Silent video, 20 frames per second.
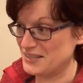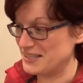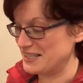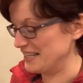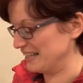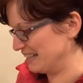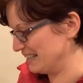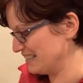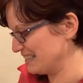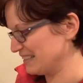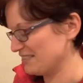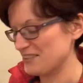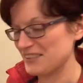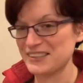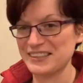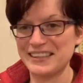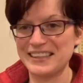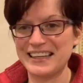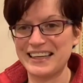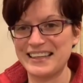tonight. I'm
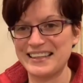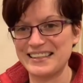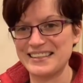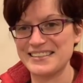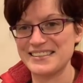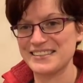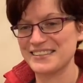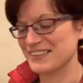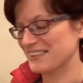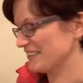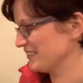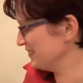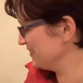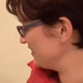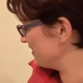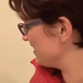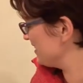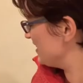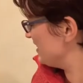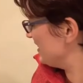just going to get this
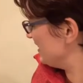sorted.